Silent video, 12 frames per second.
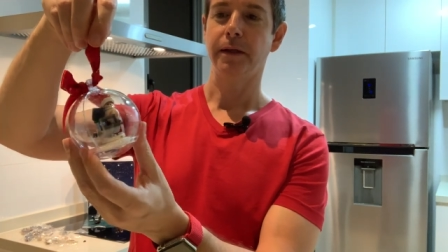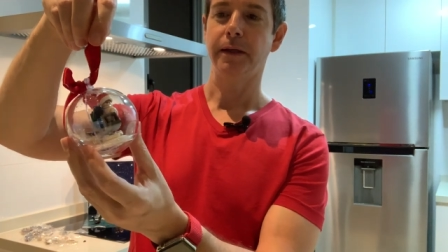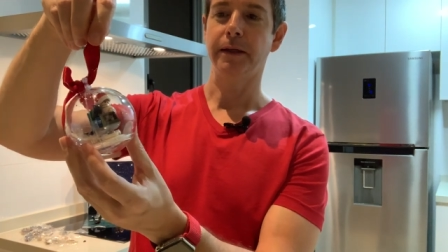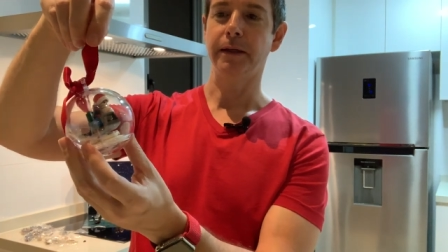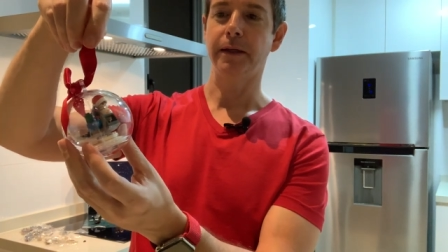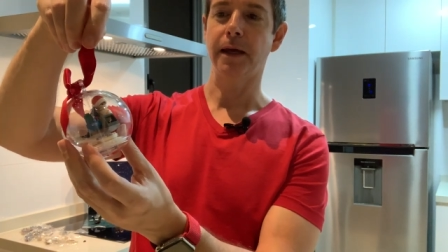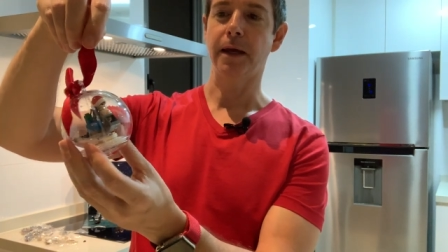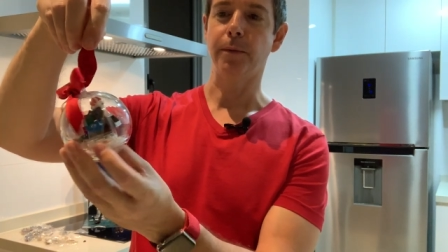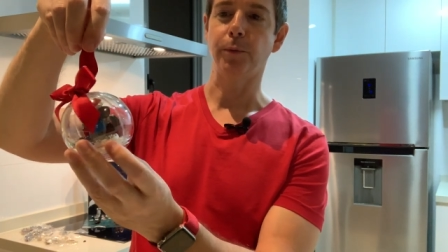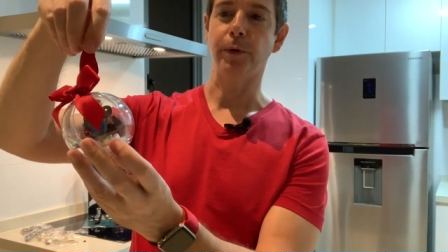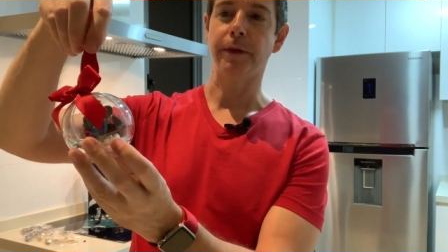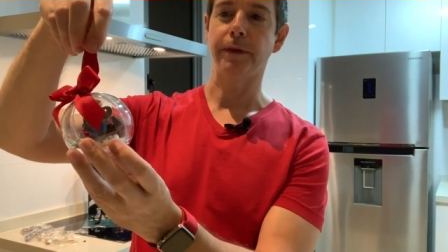he
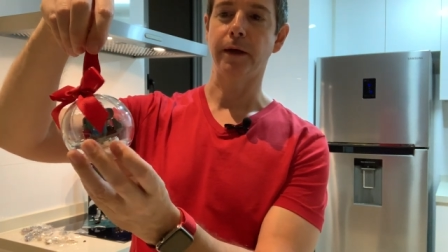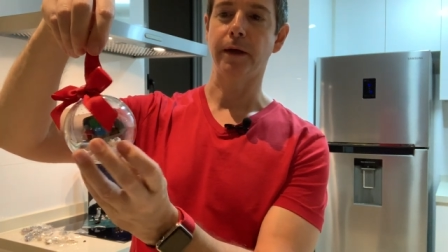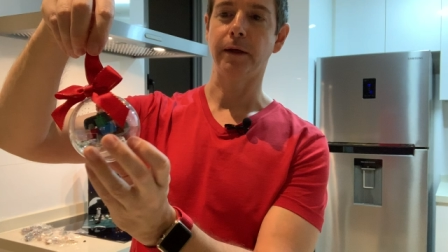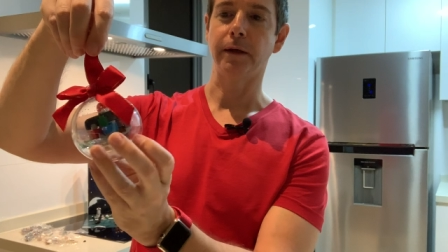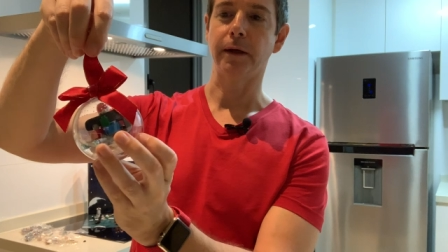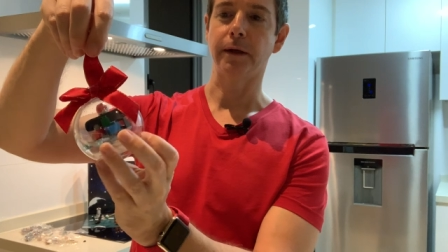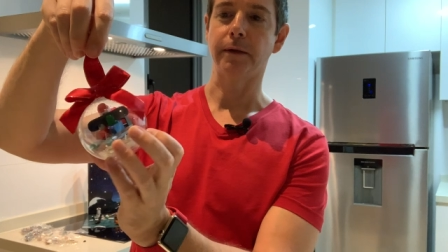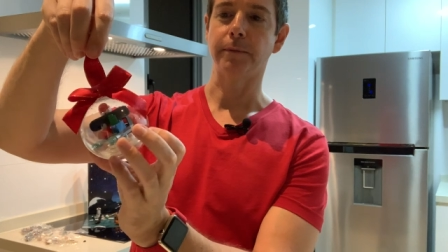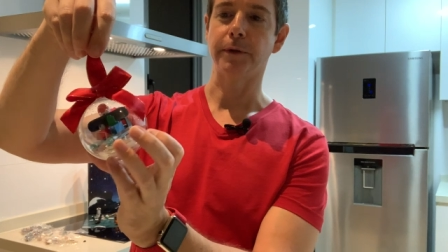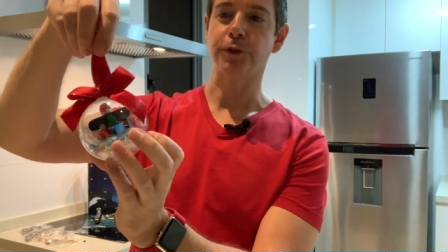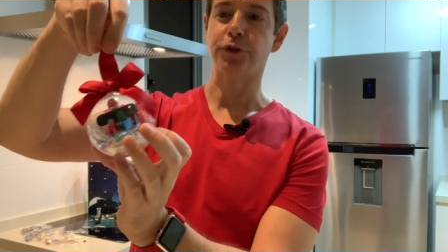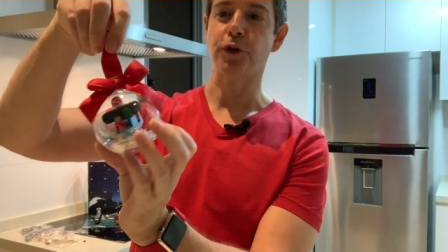came with a, um,
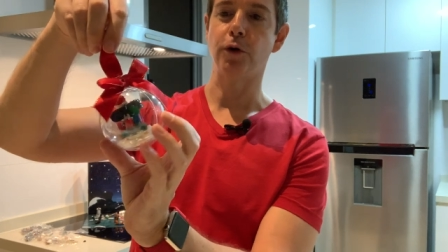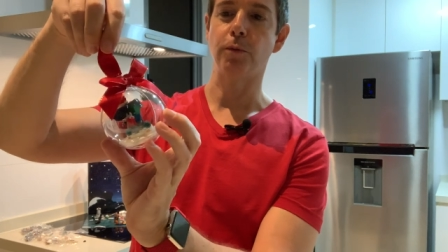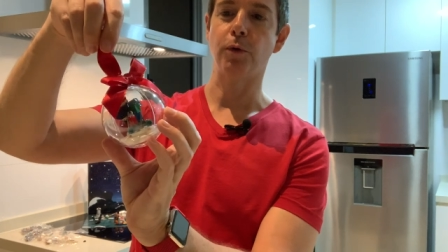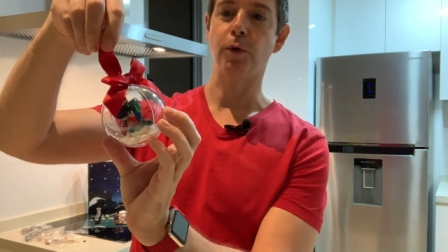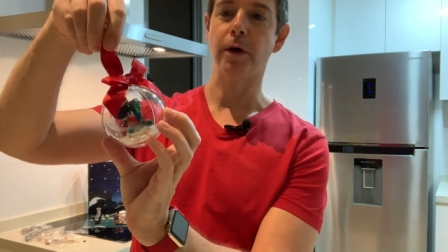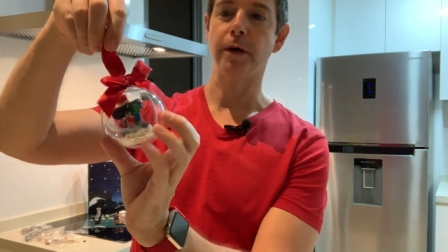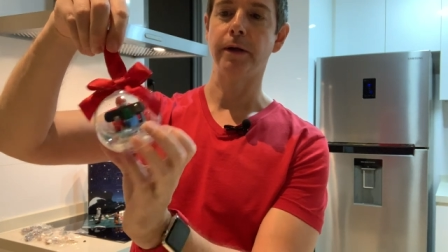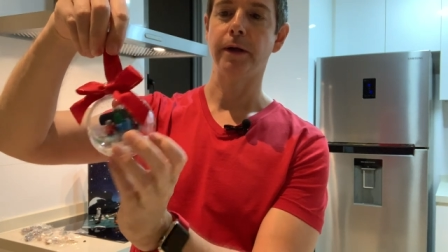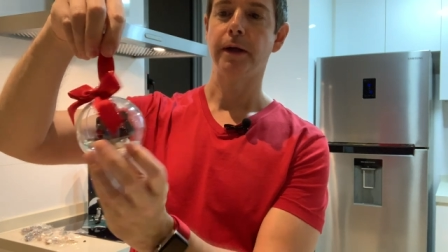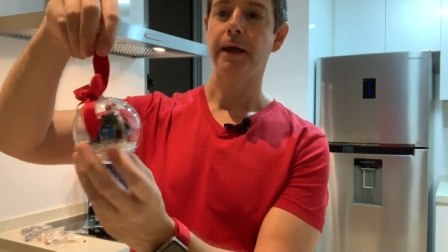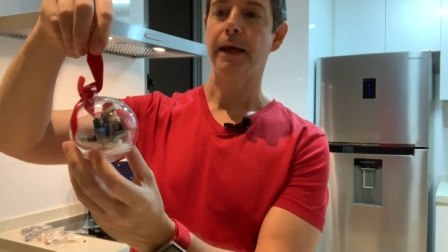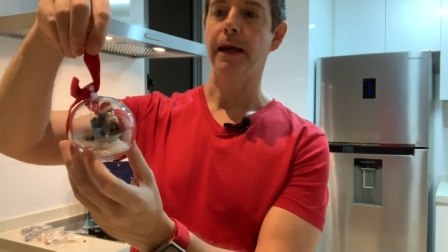a snowboard,
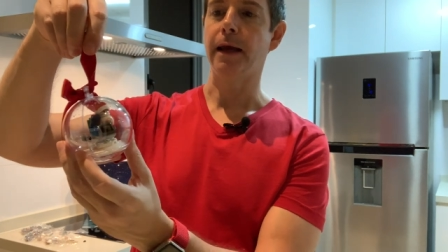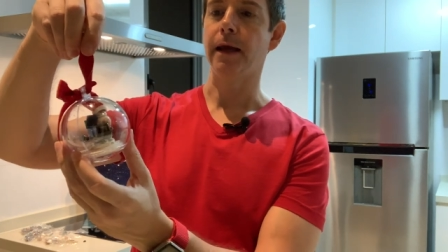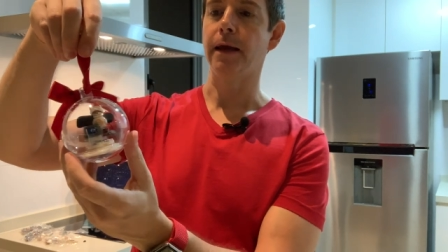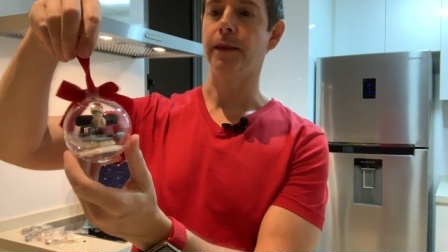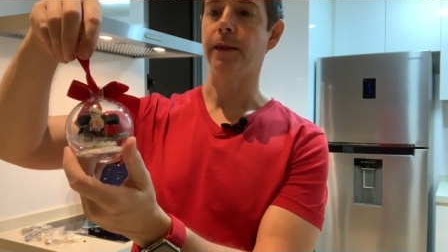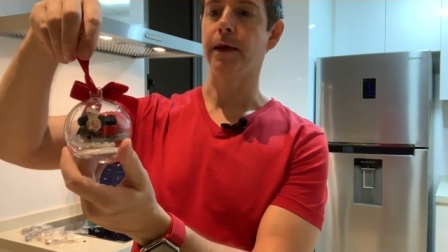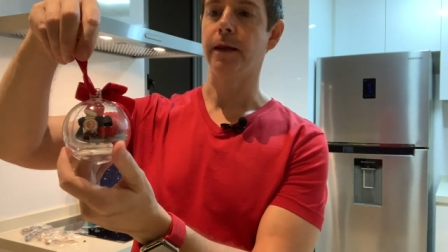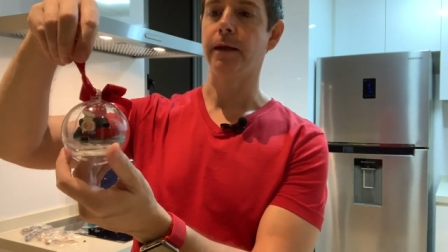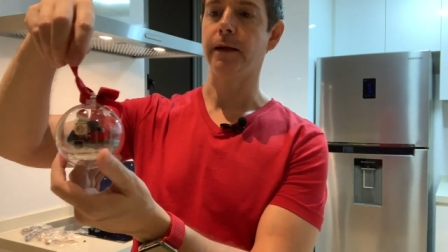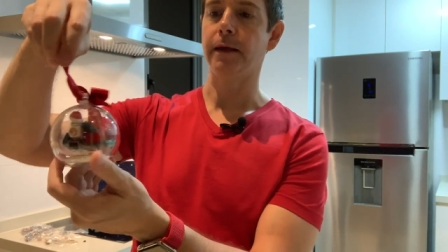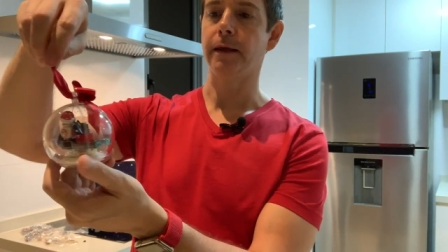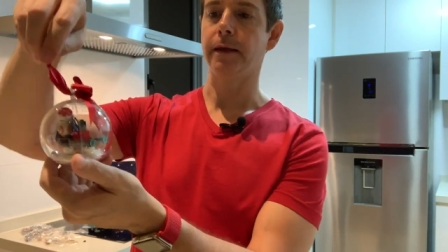and
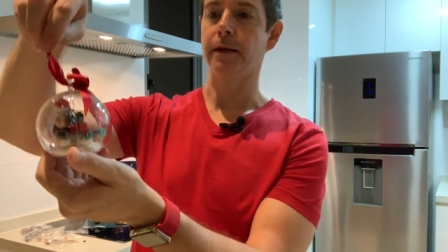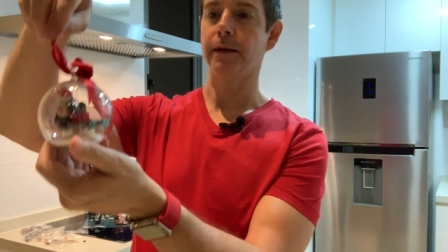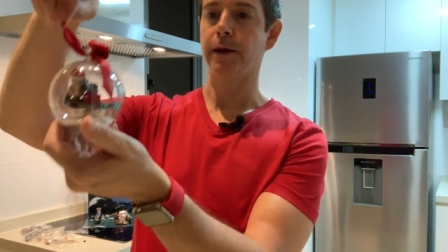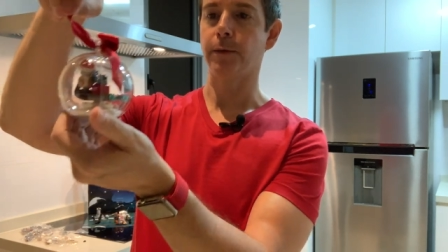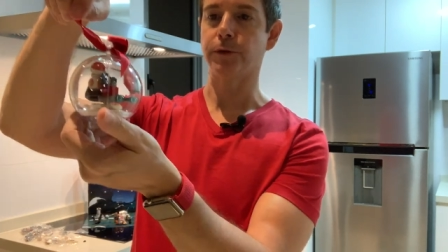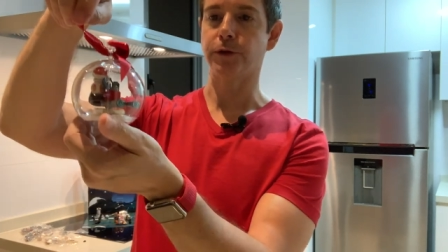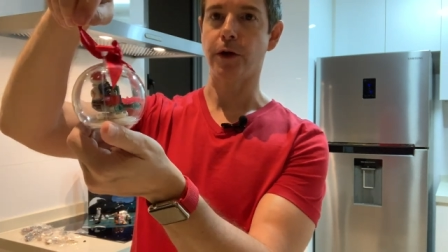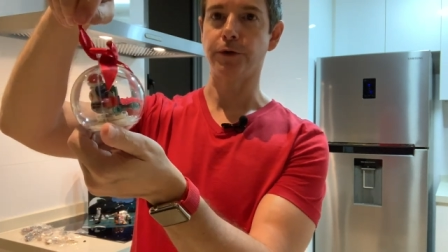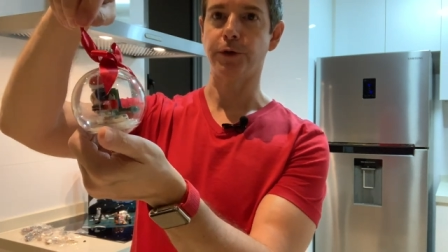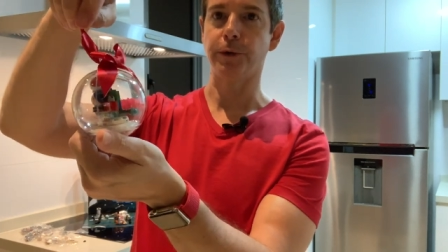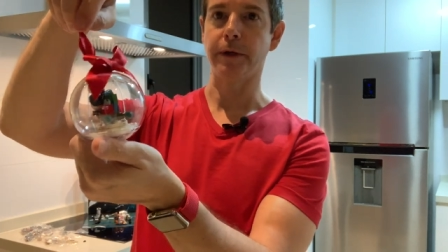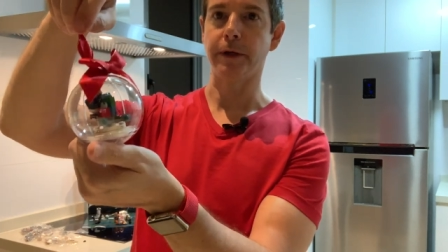then it, there was
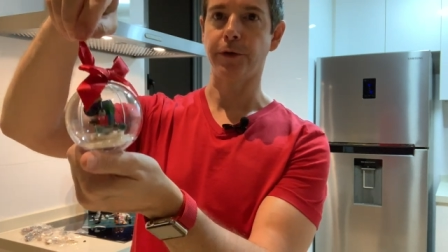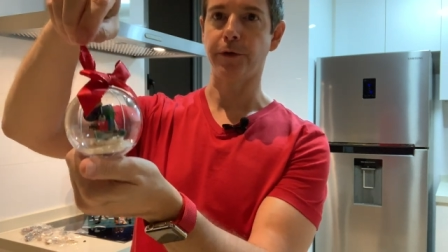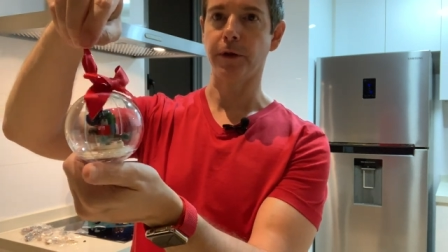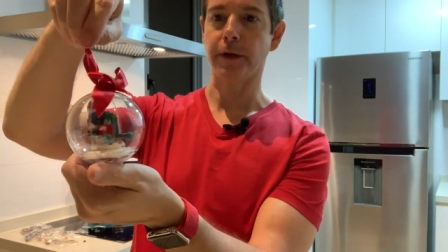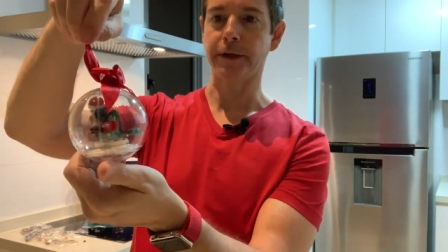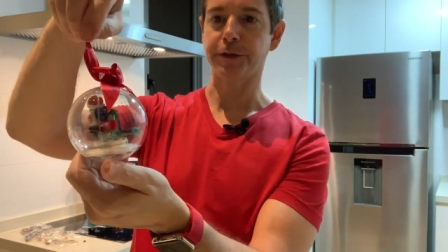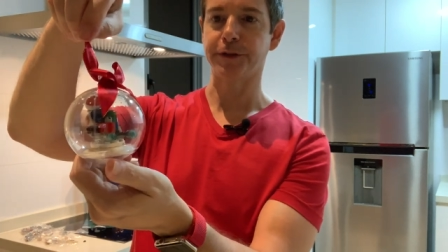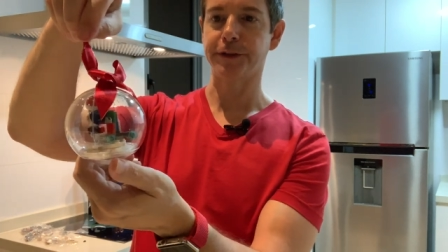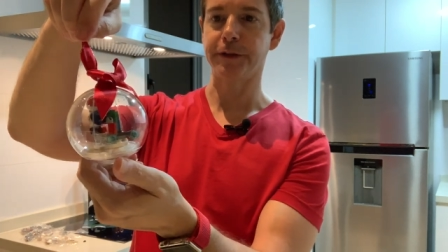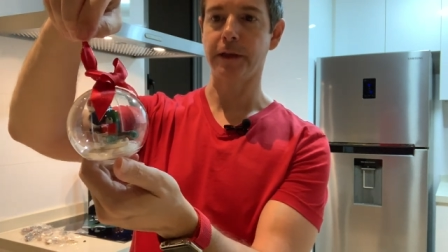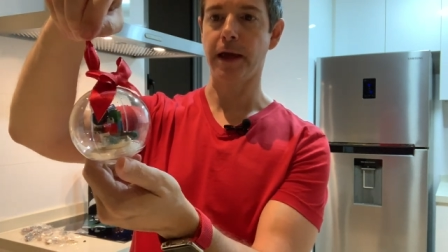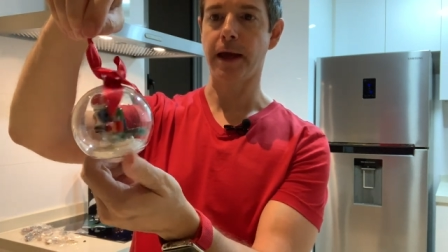also another like
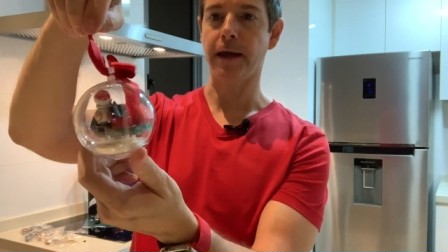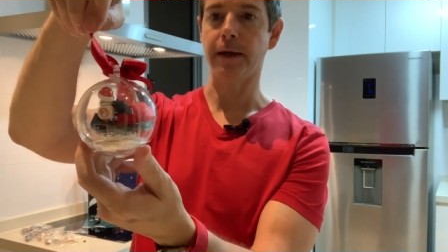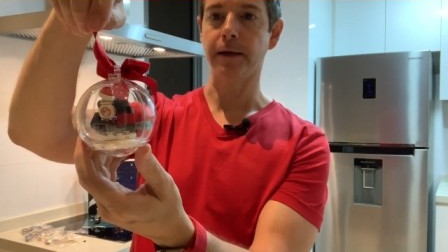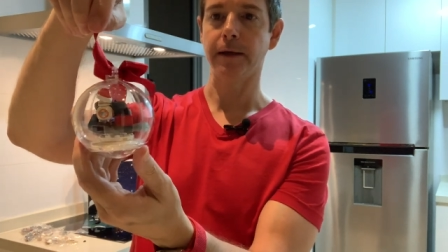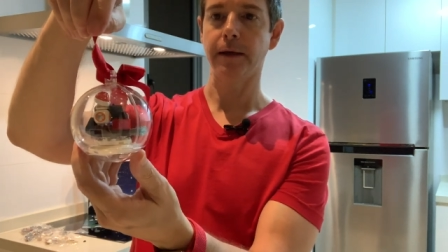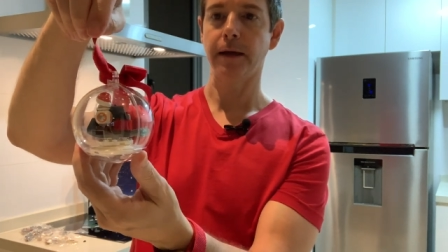sleigh.